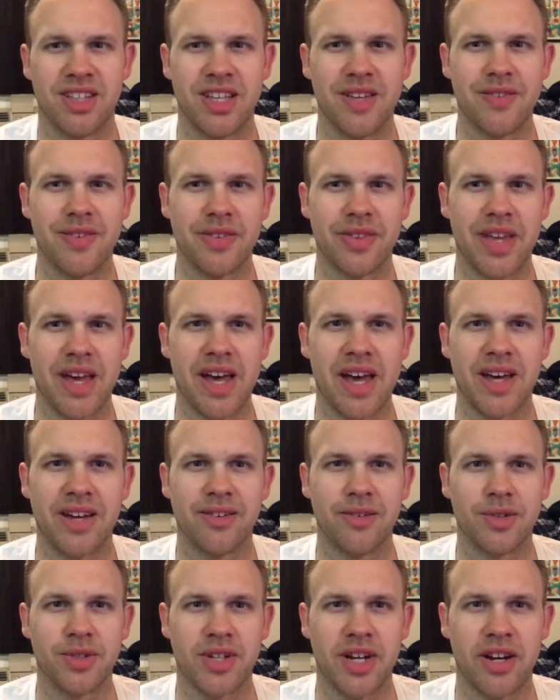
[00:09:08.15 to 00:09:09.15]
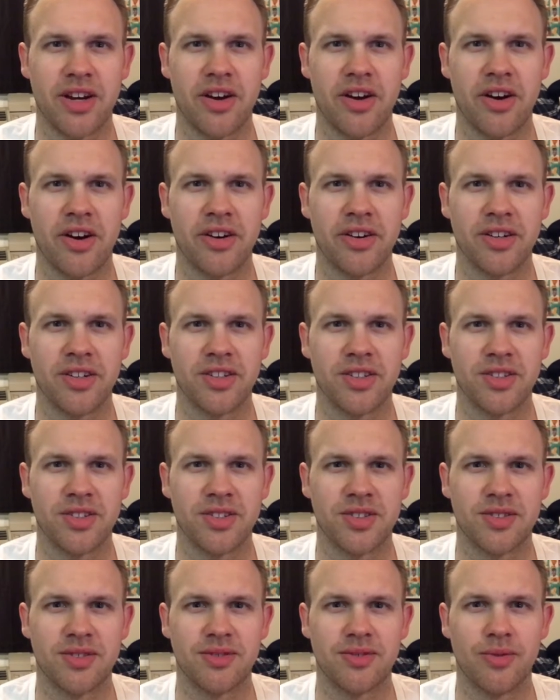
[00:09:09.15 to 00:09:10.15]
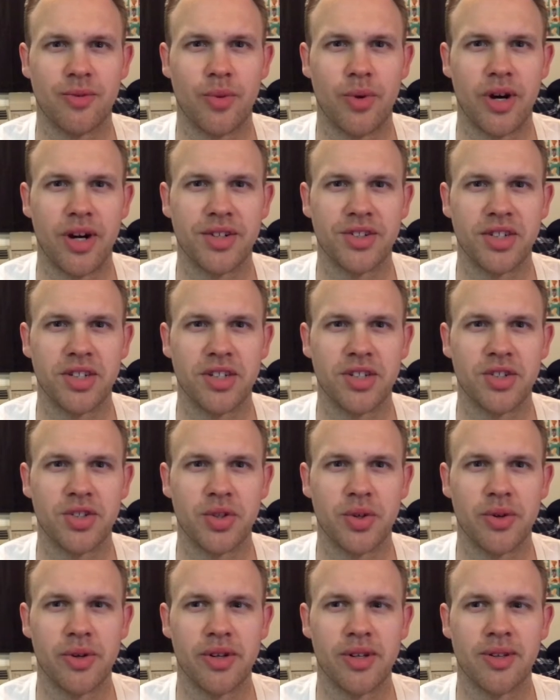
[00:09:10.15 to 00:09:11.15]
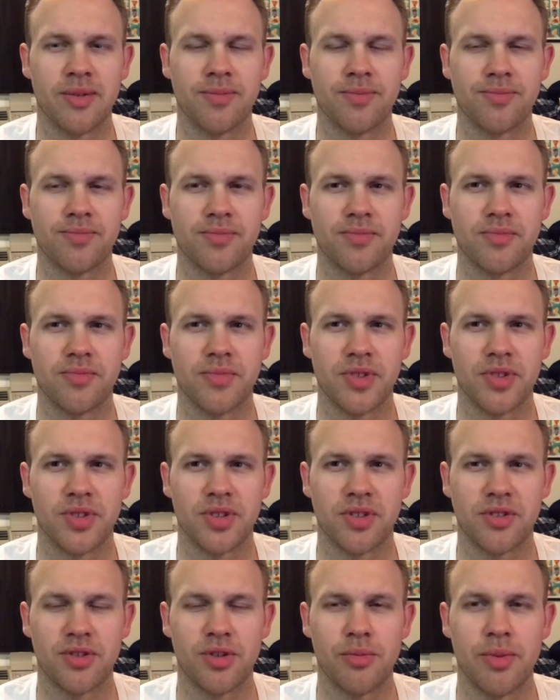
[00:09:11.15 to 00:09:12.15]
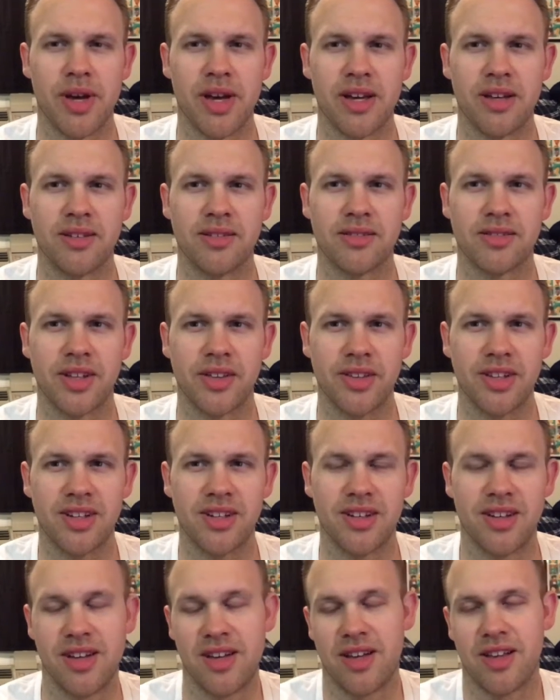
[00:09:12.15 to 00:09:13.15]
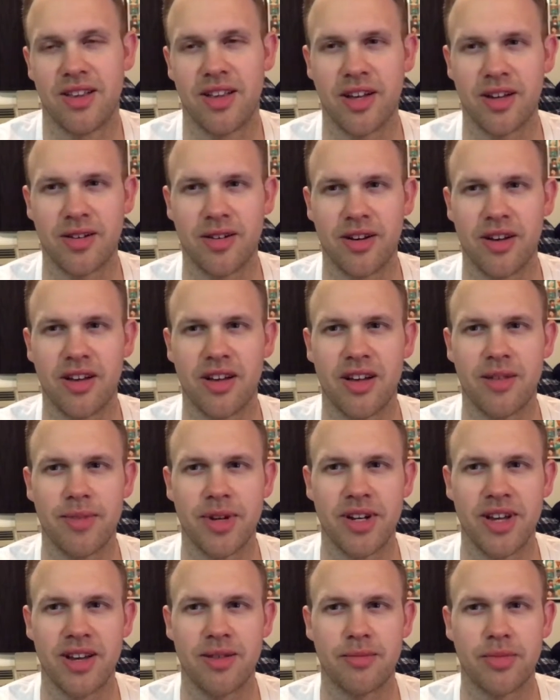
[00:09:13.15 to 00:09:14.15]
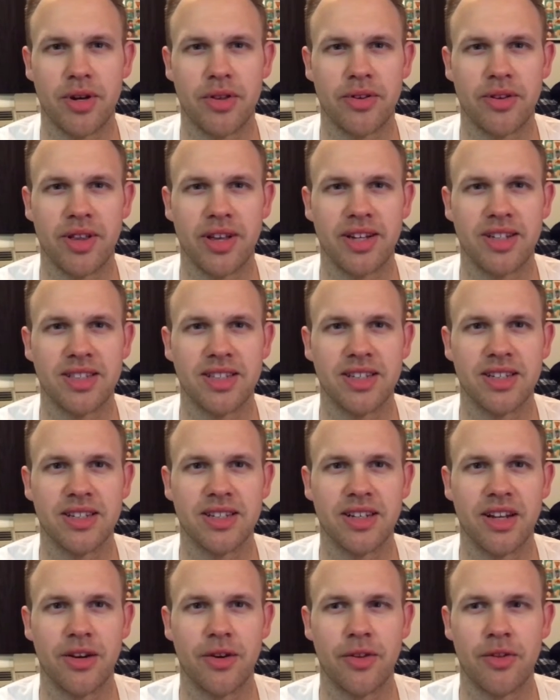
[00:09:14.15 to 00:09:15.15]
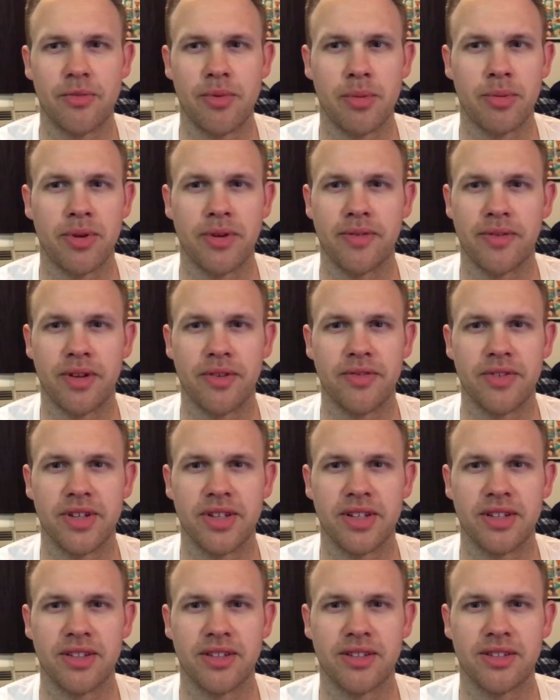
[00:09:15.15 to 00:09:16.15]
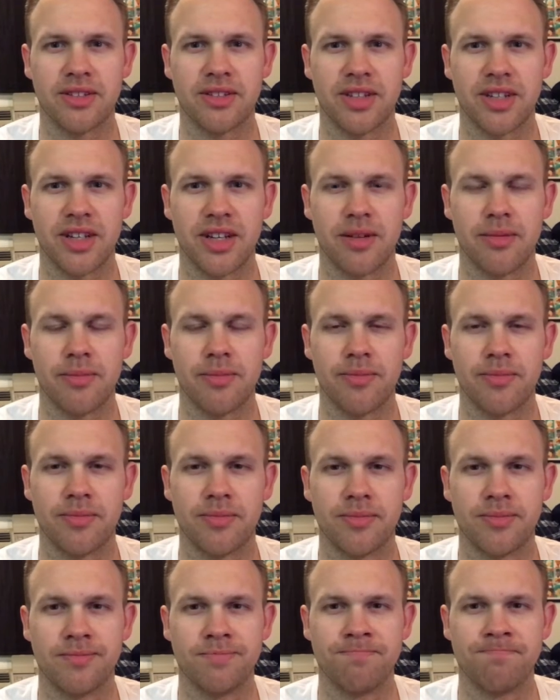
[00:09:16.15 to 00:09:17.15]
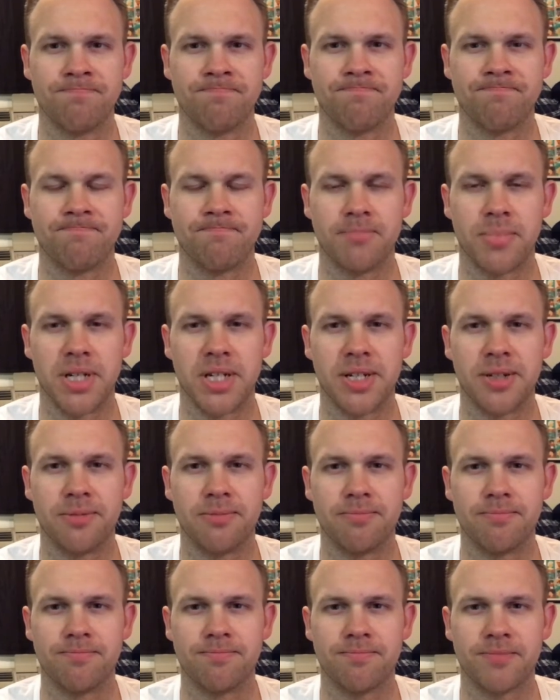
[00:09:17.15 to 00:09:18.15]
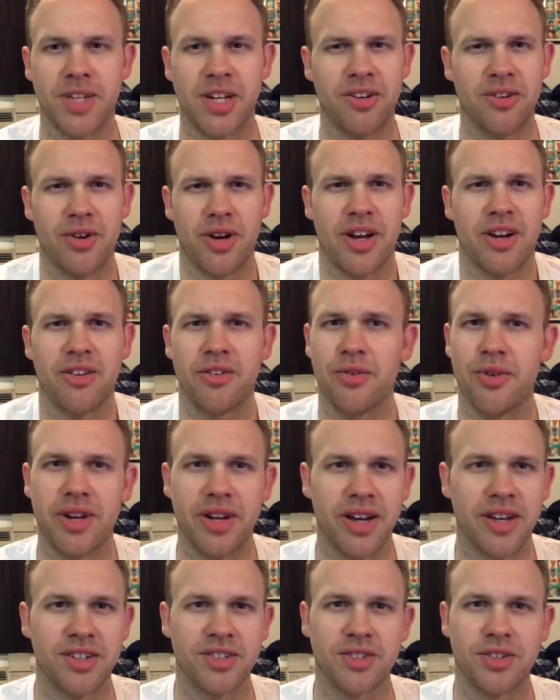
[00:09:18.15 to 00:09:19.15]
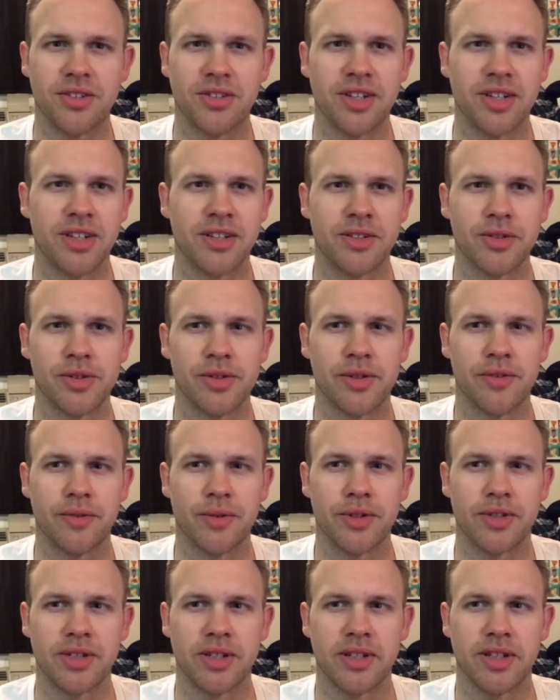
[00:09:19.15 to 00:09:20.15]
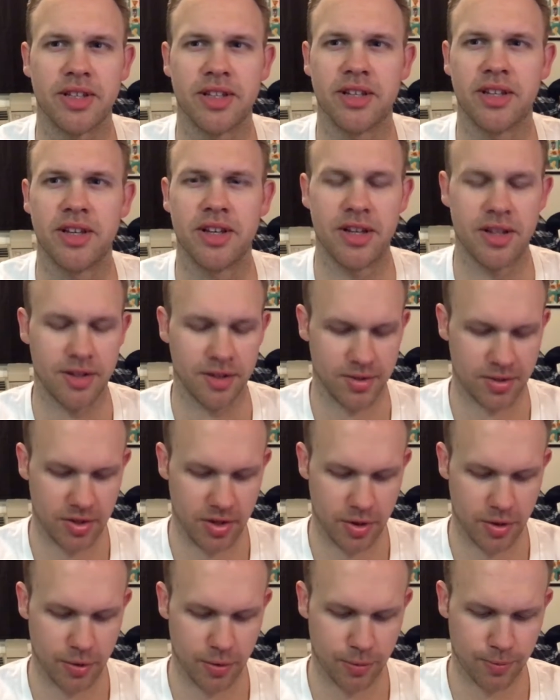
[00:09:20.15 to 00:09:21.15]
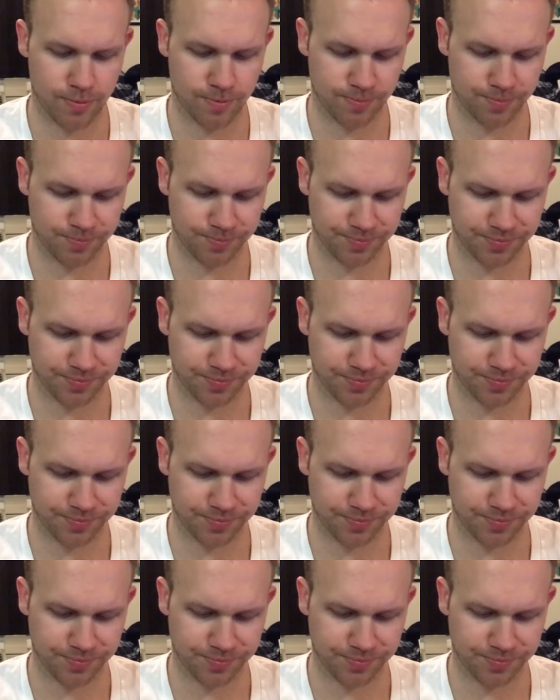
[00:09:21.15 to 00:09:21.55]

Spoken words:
even that was kind of hard to just watch and enjoy. It was too bad. I think my dad and brother liked it. I know other people have loved it. But I don't know. I just couldn't get into it, unfortunately. So